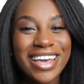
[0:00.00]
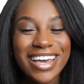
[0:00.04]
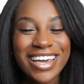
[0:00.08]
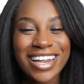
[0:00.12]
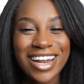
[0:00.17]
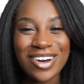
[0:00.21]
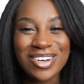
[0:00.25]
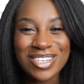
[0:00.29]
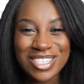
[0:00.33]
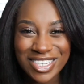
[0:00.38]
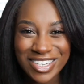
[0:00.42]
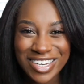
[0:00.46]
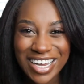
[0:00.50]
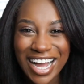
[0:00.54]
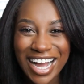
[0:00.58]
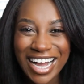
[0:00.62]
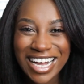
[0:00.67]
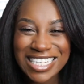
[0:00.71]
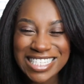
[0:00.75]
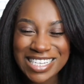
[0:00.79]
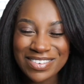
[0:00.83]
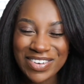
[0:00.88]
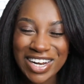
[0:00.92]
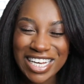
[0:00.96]
And I'll see you
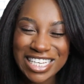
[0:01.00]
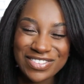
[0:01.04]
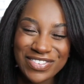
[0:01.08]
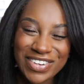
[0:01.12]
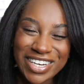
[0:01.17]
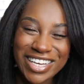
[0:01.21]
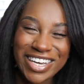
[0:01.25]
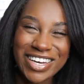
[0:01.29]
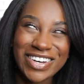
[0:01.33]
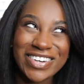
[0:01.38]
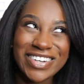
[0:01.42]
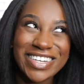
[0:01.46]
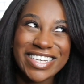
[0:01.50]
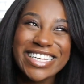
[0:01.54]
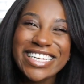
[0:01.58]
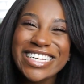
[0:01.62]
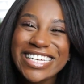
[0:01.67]
guys in the next video.